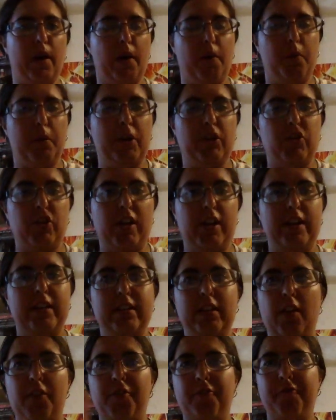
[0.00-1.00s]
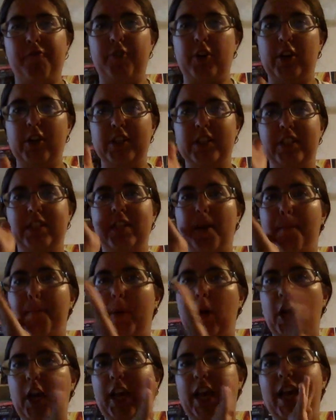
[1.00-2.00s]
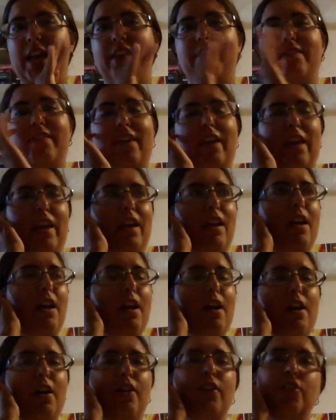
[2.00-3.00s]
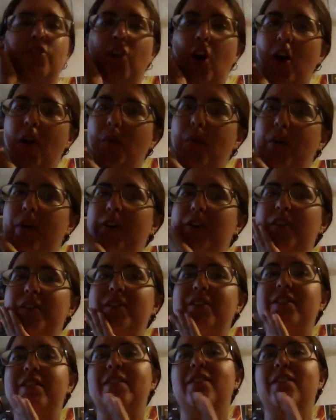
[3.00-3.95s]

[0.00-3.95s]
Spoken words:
which is the first book in the Star Wars